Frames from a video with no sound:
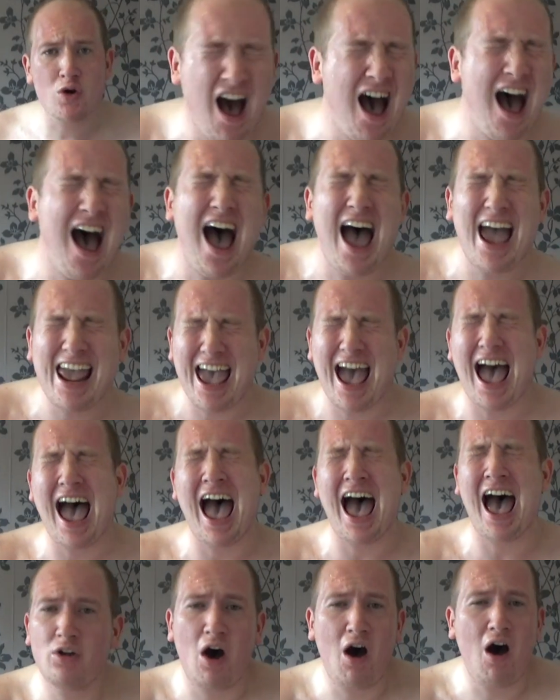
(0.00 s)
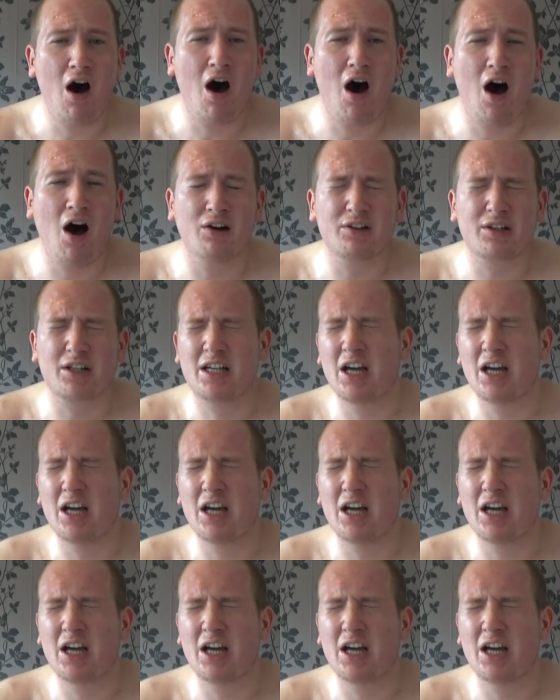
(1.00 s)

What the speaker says: I am no